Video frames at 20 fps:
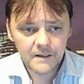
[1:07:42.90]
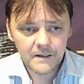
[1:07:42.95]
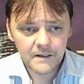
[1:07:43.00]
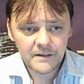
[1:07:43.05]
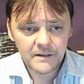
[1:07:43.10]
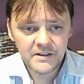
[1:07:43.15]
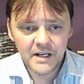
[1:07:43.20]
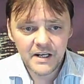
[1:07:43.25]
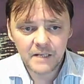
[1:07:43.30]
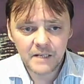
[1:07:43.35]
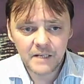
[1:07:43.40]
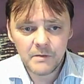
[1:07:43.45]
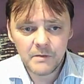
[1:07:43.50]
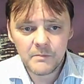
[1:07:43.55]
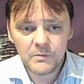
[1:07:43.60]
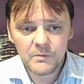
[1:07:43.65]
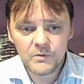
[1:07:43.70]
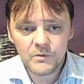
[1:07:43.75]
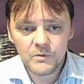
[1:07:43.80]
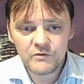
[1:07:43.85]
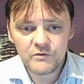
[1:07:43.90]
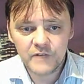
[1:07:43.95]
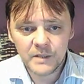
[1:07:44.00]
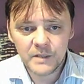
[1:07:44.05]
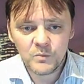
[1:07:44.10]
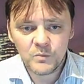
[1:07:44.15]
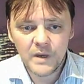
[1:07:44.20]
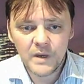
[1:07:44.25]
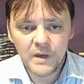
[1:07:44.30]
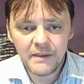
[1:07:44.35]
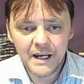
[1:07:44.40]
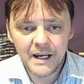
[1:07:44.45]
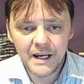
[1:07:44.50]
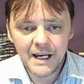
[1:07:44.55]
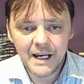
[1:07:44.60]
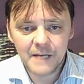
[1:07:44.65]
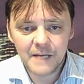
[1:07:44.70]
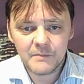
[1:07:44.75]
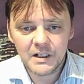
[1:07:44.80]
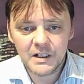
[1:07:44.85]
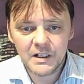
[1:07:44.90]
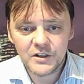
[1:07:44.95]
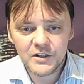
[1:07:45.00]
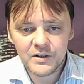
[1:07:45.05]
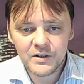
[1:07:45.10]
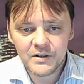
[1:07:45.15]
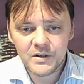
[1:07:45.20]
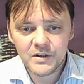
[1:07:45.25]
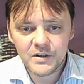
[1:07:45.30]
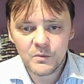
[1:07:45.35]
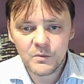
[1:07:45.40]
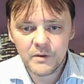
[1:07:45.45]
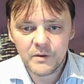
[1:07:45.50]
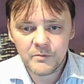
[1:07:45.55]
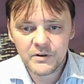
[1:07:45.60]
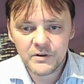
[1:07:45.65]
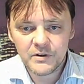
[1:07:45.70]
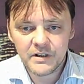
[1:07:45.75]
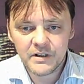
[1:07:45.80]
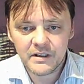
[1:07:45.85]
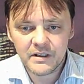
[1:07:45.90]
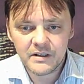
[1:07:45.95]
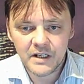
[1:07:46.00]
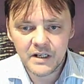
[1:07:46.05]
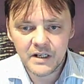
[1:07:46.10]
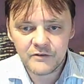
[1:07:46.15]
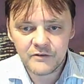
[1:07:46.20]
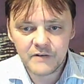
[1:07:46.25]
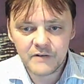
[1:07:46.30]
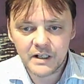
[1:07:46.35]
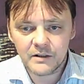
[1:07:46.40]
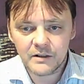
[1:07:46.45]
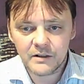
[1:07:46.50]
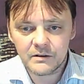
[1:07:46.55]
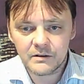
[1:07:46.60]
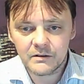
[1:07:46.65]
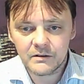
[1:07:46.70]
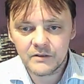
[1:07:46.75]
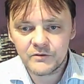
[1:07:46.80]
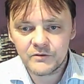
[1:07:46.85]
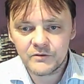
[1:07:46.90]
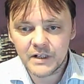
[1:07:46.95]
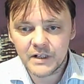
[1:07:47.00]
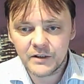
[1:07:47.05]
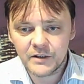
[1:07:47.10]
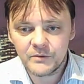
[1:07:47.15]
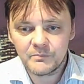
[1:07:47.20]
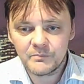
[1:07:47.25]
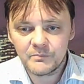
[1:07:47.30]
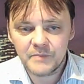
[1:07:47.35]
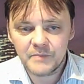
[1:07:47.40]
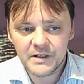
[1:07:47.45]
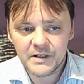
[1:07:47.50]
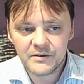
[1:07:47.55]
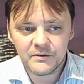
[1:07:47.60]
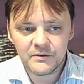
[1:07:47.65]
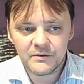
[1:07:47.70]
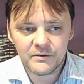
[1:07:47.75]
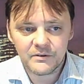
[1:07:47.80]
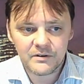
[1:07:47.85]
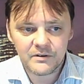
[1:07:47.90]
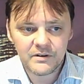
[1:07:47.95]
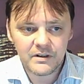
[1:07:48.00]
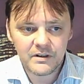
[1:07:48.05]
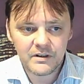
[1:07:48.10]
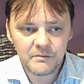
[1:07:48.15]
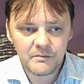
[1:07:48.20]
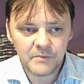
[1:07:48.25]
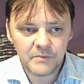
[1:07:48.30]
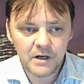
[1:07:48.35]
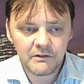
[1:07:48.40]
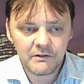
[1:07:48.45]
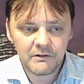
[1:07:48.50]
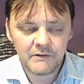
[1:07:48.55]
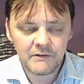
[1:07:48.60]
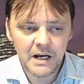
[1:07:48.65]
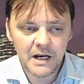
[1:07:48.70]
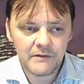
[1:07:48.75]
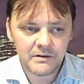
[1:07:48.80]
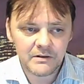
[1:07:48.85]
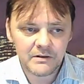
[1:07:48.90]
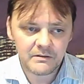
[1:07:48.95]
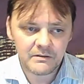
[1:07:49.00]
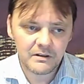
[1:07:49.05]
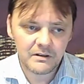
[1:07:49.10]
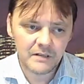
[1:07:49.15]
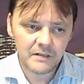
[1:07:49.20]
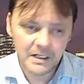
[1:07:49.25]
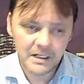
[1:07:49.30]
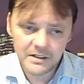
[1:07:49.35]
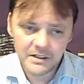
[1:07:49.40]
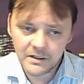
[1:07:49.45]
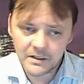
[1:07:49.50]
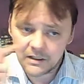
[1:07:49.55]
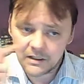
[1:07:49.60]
The Second Amendment was written when they had militias with muskets and dragoon pistols. Byron Raver. That's